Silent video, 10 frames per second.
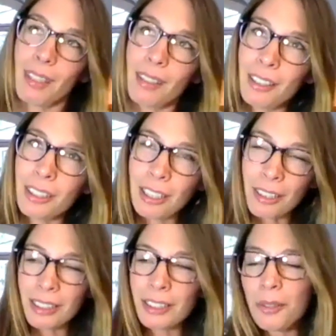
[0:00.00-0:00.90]
There's
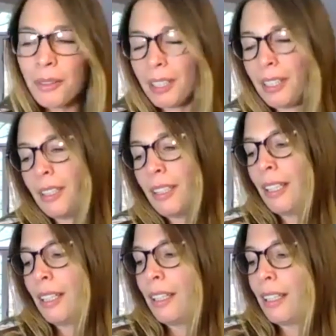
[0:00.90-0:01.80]
also
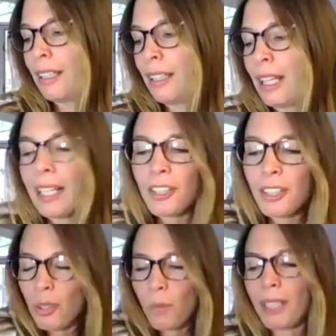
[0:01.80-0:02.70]
I just
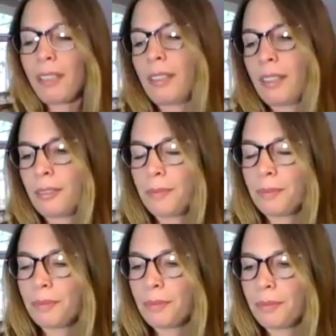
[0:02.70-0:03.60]
don't want
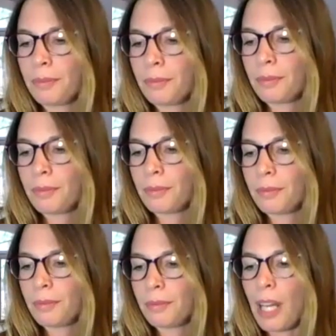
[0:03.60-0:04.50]

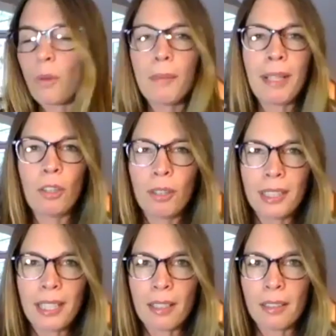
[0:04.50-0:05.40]
I don't want to be looked
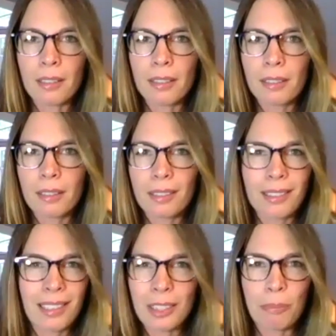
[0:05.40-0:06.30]
at
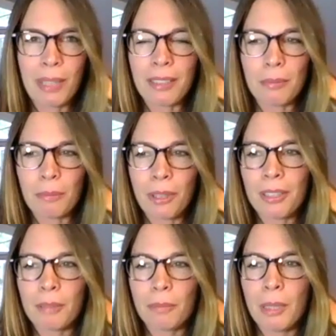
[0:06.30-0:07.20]
as a pregnant
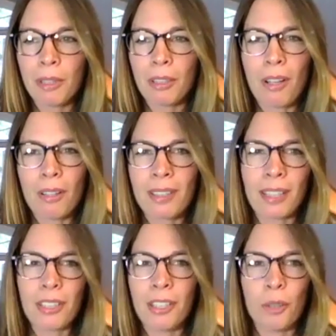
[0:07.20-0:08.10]
person. People are all
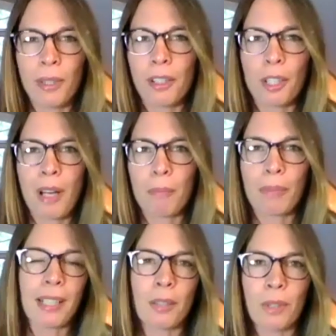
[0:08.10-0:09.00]
gushy and weird about
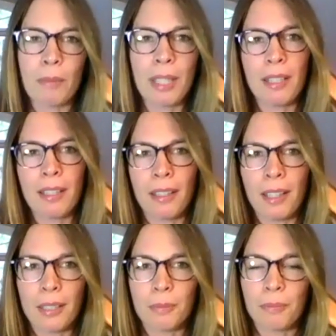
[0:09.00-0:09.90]
pregnant women, and
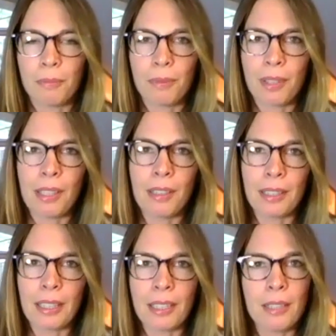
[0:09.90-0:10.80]
they think
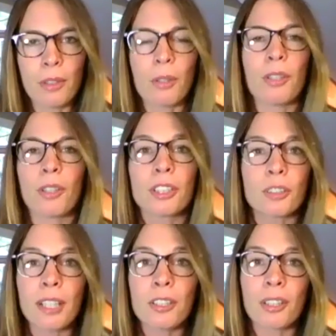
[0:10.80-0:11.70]
that even though you're a
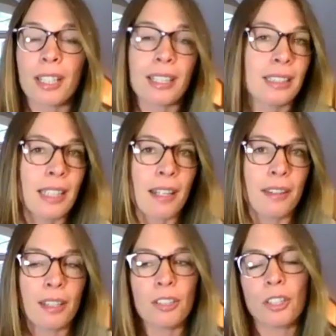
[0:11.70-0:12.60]
stranger, they can say
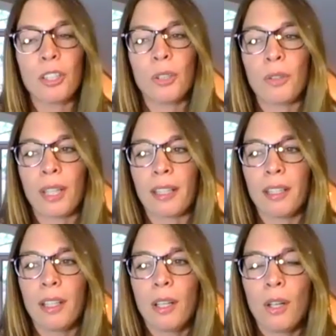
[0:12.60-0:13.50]
things to you like,
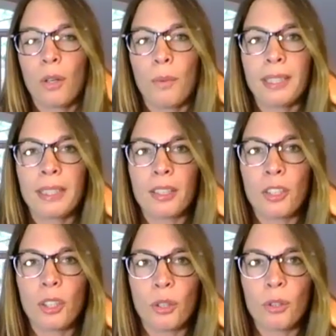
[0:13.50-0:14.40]
when's it
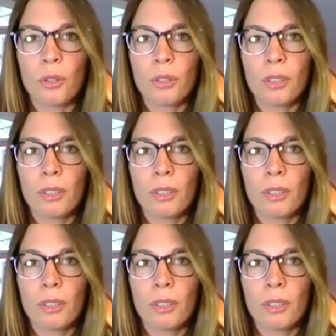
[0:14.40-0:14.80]
due?